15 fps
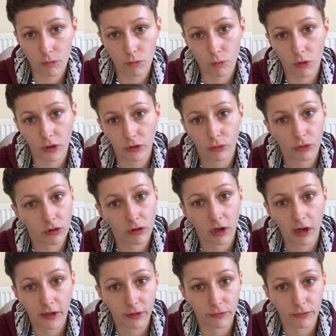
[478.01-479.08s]
what you
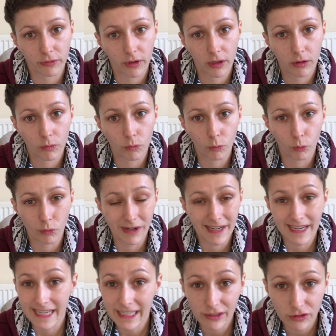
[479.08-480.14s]
kind of
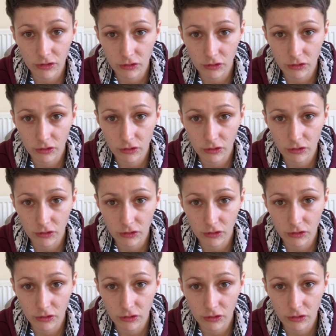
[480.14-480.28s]
need to